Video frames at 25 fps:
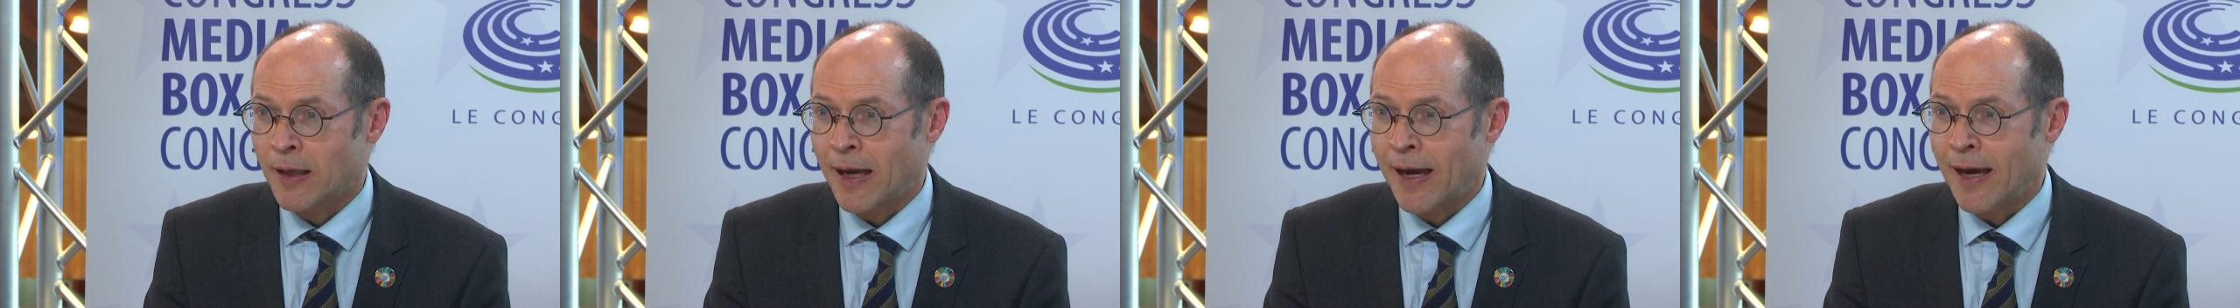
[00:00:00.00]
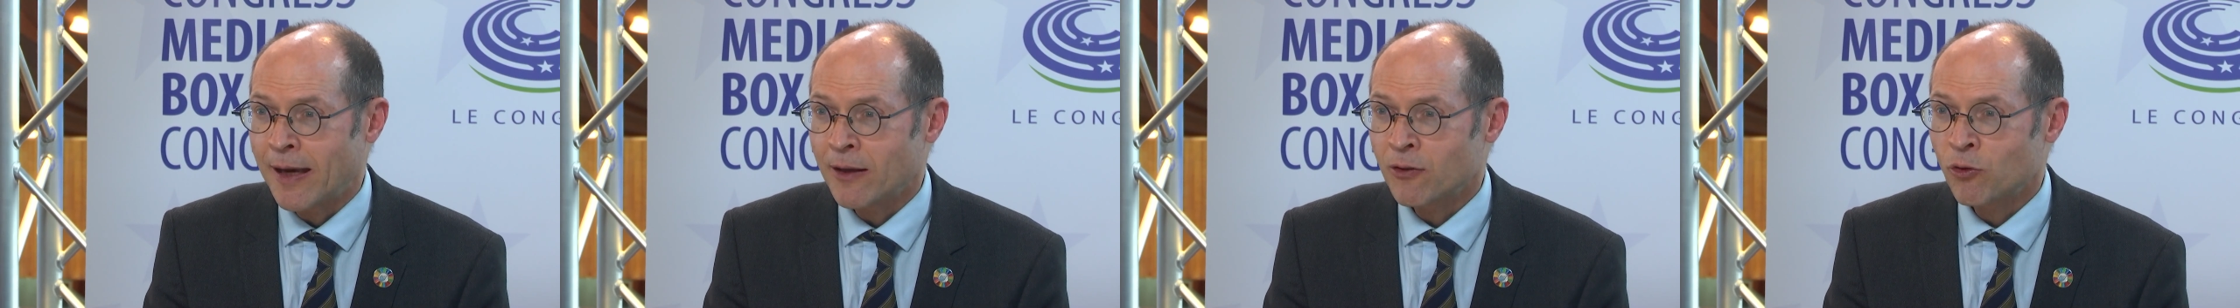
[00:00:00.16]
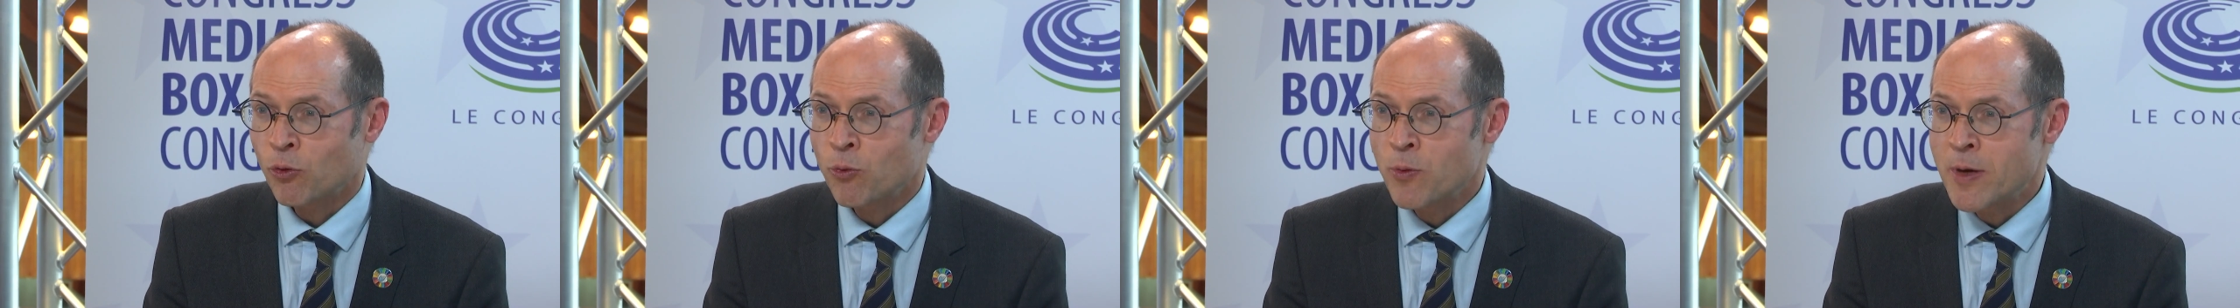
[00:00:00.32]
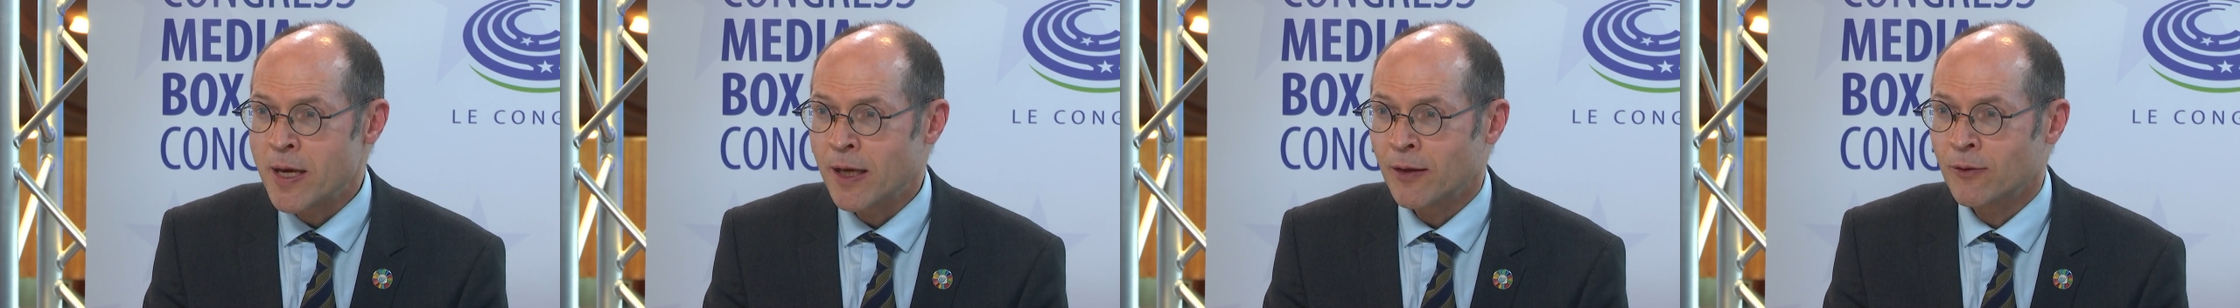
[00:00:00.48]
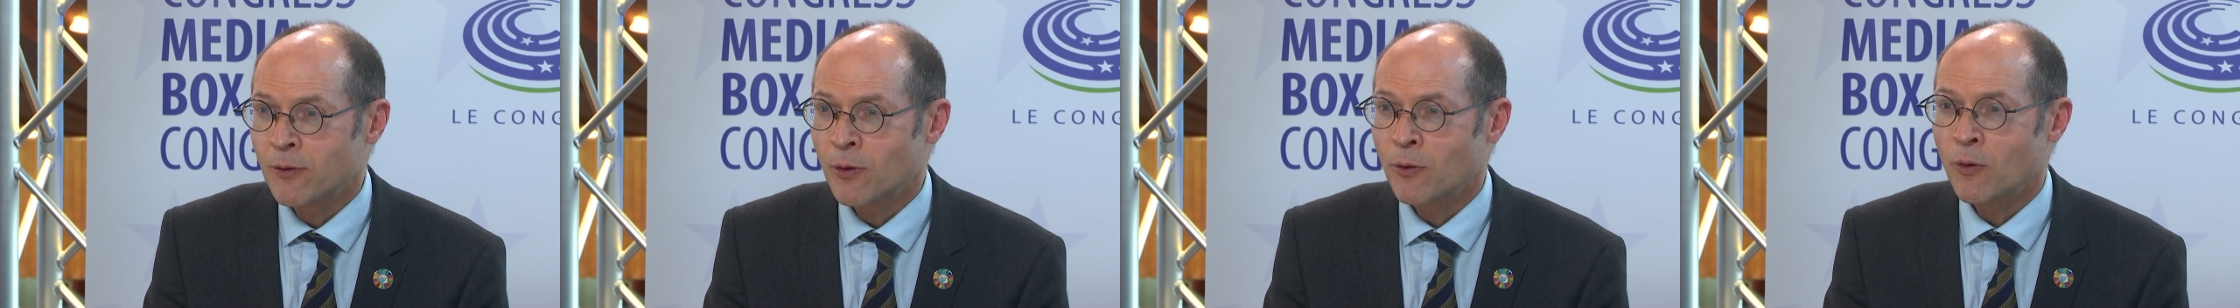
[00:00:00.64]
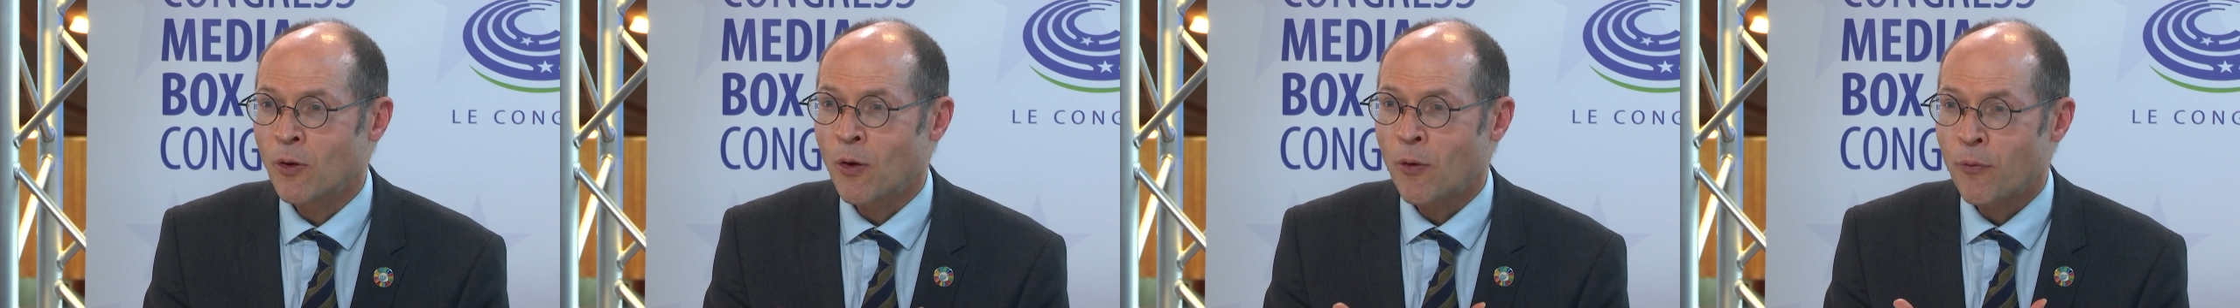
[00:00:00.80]
has
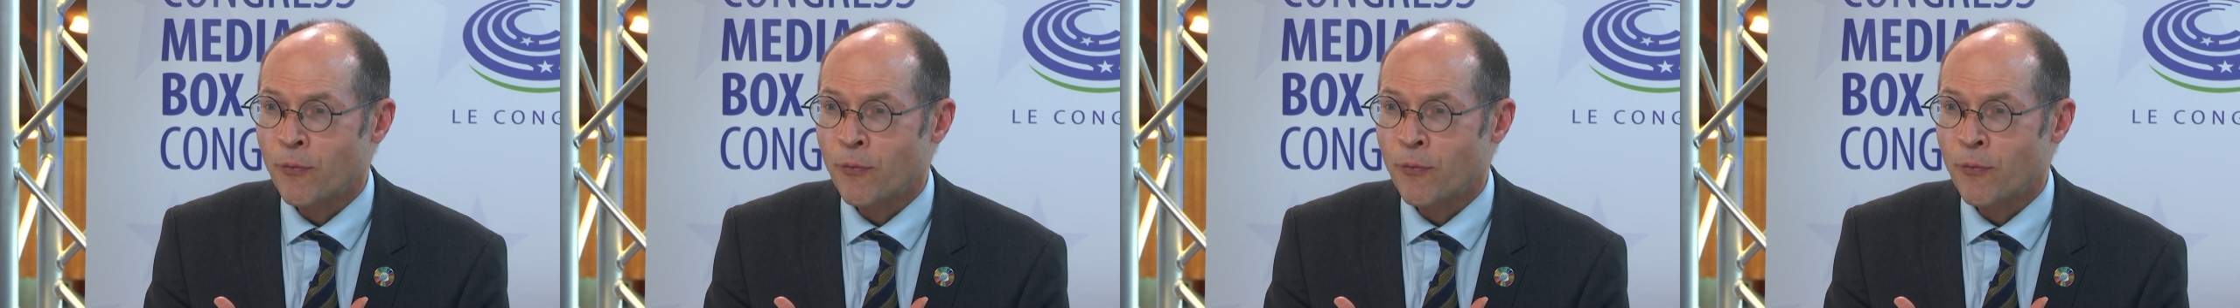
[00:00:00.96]
created